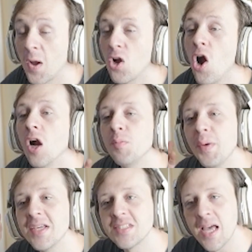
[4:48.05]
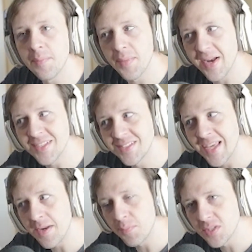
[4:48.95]
Card base stat minus
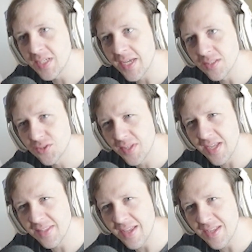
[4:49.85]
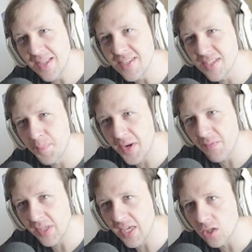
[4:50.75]
10%. So that, that is a bit of
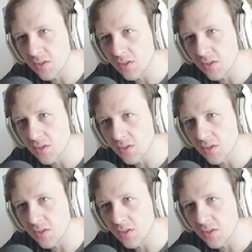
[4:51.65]
a kicker